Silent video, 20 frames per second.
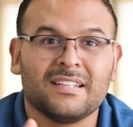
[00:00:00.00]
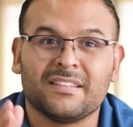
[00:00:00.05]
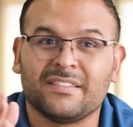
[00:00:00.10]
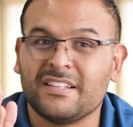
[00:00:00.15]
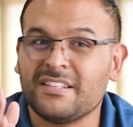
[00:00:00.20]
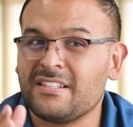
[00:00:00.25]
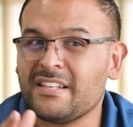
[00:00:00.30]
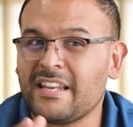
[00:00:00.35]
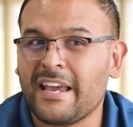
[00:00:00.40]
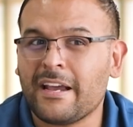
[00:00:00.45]

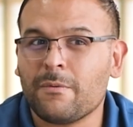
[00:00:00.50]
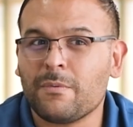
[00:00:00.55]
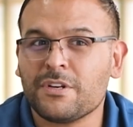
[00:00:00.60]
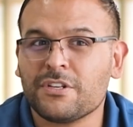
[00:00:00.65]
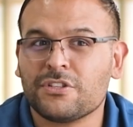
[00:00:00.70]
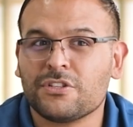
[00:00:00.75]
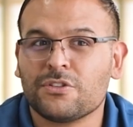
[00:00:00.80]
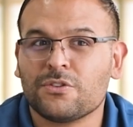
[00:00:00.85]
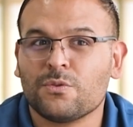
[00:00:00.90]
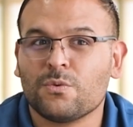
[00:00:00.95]
This
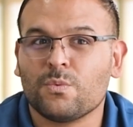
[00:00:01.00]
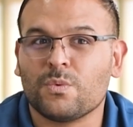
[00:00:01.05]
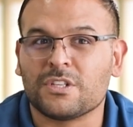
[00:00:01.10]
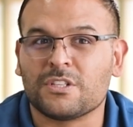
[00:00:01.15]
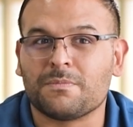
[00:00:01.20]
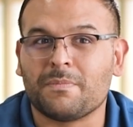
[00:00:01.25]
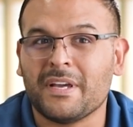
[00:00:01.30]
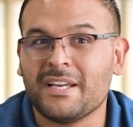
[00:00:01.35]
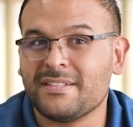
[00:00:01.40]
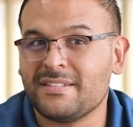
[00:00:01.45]
language
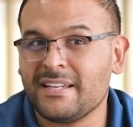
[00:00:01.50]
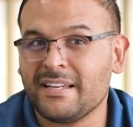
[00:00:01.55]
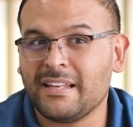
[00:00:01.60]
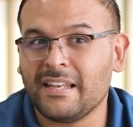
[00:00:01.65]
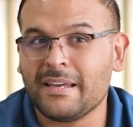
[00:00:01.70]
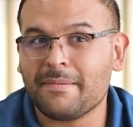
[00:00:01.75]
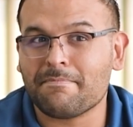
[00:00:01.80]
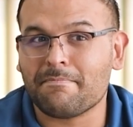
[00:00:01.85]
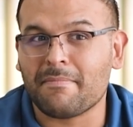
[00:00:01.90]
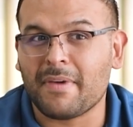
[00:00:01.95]
was
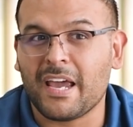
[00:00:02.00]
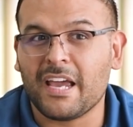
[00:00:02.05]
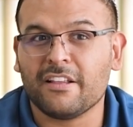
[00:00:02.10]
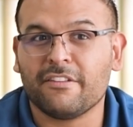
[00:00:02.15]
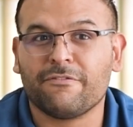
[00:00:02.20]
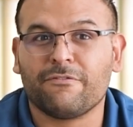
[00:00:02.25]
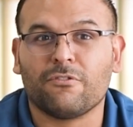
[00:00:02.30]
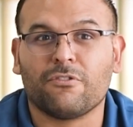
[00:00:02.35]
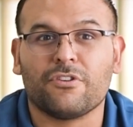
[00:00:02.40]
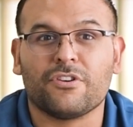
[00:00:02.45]
basically
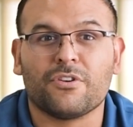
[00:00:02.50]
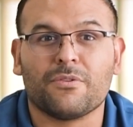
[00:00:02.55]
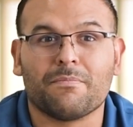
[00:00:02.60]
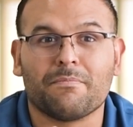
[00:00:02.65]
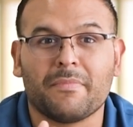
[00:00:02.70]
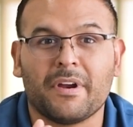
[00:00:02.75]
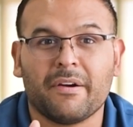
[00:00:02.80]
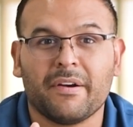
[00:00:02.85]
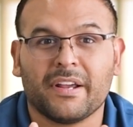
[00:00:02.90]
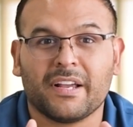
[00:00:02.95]
made for
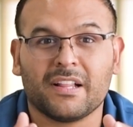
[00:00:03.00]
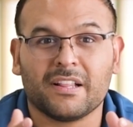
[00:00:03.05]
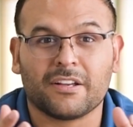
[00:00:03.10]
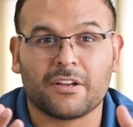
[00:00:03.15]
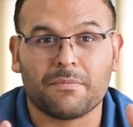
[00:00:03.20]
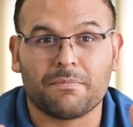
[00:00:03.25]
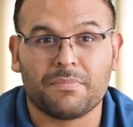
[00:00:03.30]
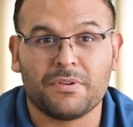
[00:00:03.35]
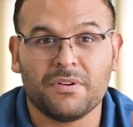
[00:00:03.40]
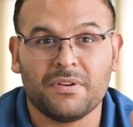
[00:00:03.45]
numerical
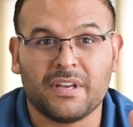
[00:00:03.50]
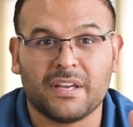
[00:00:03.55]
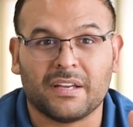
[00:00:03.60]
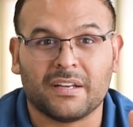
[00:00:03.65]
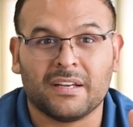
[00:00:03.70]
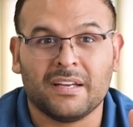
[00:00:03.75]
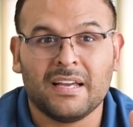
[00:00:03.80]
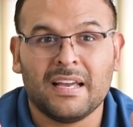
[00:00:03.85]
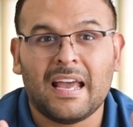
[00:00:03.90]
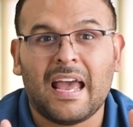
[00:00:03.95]

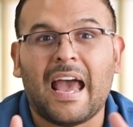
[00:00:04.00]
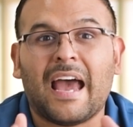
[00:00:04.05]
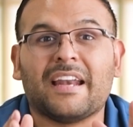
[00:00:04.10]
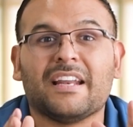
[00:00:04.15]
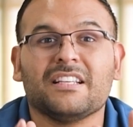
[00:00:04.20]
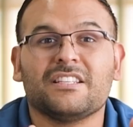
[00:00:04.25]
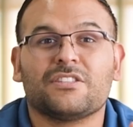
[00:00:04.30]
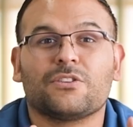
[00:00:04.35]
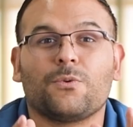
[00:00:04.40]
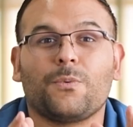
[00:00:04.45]
computing, and
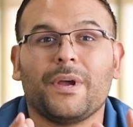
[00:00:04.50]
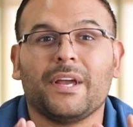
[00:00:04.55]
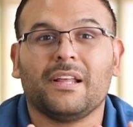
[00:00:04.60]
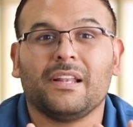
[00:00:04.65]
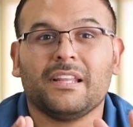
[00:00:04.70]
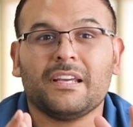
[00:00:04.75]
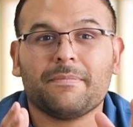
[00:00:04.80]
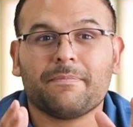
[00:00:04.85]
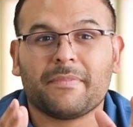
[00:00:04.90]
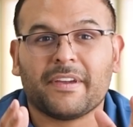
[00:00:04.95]
it's
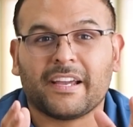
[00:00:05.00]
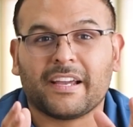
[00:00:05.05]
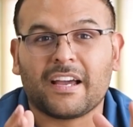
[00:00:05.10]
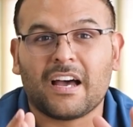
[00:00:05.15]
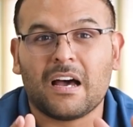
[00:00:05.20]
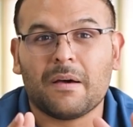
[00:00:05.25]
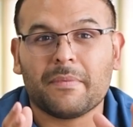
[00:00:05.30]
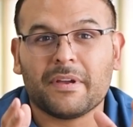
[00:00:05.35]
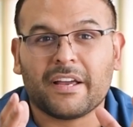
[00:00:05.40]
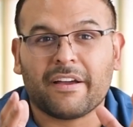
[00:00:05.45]
quickly
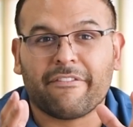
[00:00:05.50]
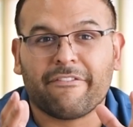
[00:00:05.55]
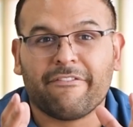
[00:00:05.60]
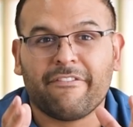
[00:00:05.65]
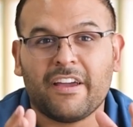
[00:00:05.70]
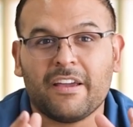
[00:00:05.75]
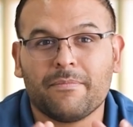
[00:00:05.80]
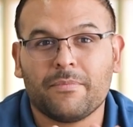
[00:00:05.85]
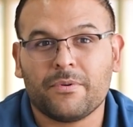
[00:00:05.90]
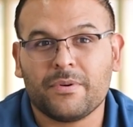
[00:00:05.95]
becoming a
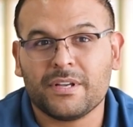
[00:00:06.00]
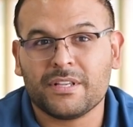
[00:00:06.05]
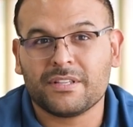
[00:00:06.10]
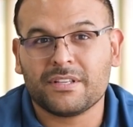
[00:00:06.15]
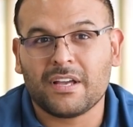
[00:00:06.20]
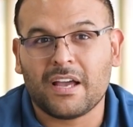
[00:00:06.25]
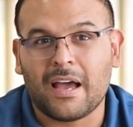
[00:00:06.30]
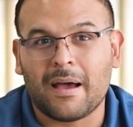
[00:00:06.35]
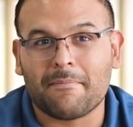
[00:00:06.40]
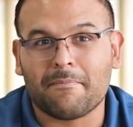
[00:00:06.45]

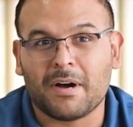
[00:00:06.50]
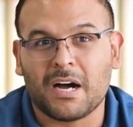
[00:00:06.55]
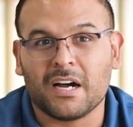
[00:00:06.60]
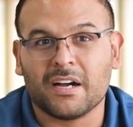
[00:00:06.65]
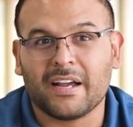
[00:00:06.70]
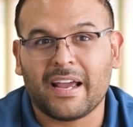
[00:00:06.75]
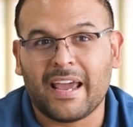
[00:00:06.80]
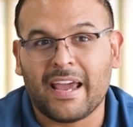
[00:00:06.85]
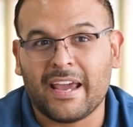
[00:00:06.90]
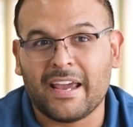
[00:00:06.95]
favorite
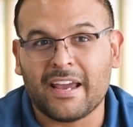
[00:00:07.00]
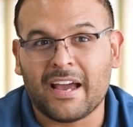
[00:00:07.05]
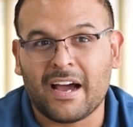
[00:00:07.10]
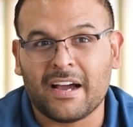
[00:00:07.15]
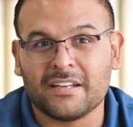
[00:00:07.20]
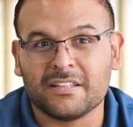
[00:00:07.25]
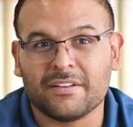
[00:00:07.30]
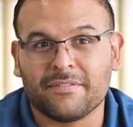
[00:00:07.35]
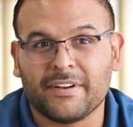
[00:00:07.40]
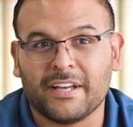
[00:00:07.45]
among
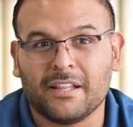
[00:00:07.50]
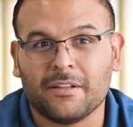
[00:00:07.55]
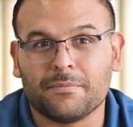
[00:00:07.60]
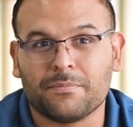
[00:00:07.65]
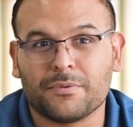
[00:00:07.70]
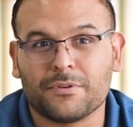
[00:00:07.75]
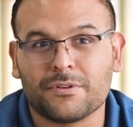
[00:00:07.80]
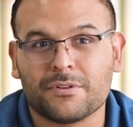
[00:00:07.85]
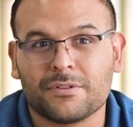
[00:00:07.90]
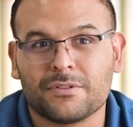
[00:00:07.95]
AI
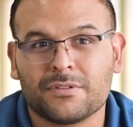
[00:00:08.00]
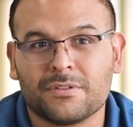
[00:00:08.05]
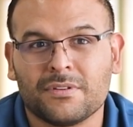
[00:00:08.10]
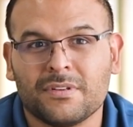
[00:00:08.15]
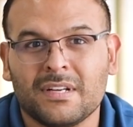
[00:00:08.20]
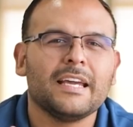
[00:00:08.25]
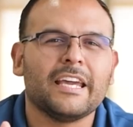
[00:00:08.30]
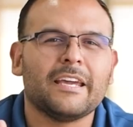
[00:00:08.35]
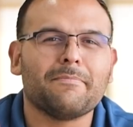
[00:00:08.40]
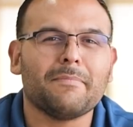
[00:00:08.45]
developers.
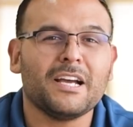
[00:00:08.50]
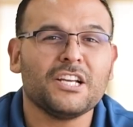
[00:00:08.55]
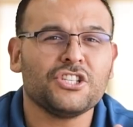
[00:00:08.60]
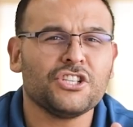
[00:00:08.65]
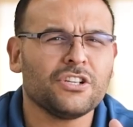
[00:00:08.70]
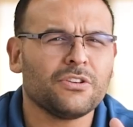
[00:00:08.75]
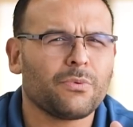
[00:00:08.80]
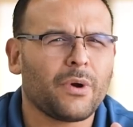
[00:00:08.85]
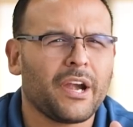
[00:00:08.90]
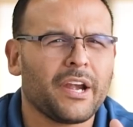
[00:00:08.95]

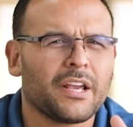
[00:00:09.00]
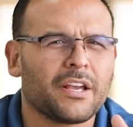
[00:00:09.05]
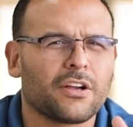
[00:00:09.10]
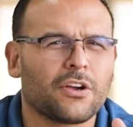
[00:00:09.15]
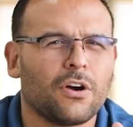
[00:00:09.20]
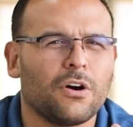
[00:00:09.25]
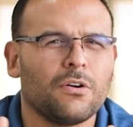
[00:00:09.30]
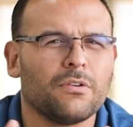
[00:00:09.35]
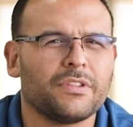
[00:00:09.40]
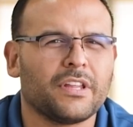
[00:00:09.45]
Imagine writing
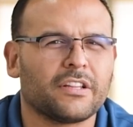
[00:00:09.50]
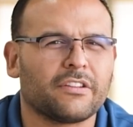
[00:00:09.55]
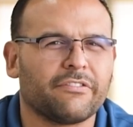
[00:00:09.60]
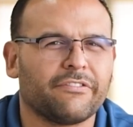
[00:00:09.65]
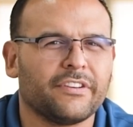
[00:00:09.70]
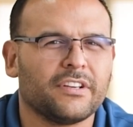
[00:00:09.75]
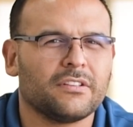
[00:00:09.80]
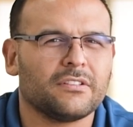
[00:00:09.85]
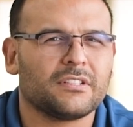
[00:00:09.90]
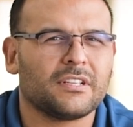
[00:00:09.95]
code that
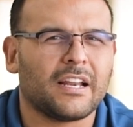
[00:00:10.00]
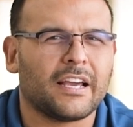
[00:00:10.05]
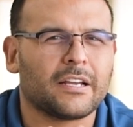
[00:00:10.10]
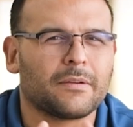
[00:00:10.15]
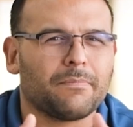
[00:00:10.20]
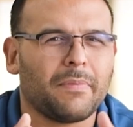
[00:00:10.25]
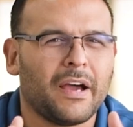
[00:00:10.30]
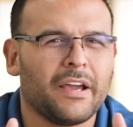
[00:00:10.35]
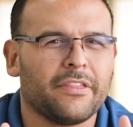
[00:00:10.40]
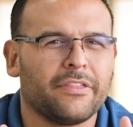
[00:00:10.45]
feels
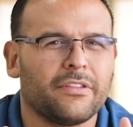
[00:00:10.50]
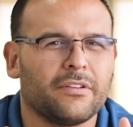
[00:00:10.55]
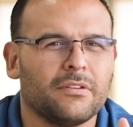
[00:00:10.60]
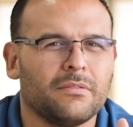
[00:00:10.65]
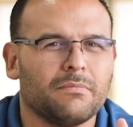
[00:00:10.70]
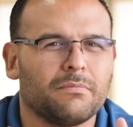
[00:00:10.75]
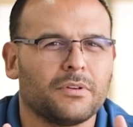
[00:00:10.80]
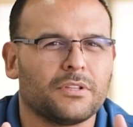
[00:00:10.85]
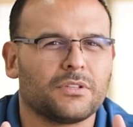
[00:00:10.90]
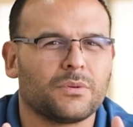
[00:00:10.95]
like
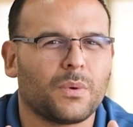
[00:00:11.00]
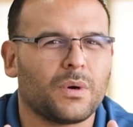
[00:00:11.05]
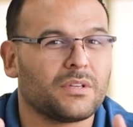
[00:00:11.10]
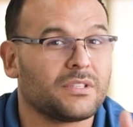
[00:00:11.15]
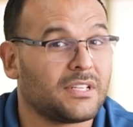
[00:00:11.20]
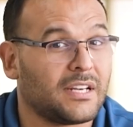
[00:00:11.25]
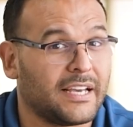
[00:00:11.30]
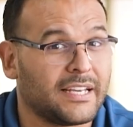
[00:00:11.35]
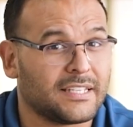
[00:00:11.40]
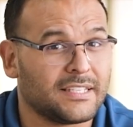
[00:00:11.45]
Python but
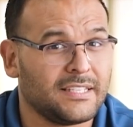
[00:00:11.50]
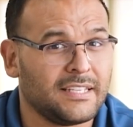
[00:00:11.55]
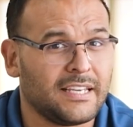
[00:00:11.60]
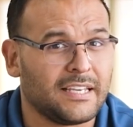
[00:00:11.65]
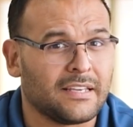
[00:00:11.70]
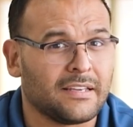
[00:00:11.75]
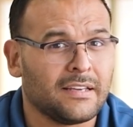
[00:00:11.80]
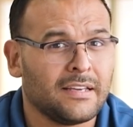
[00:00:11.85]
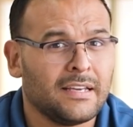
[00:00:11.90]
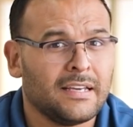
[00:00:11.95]
runs like C.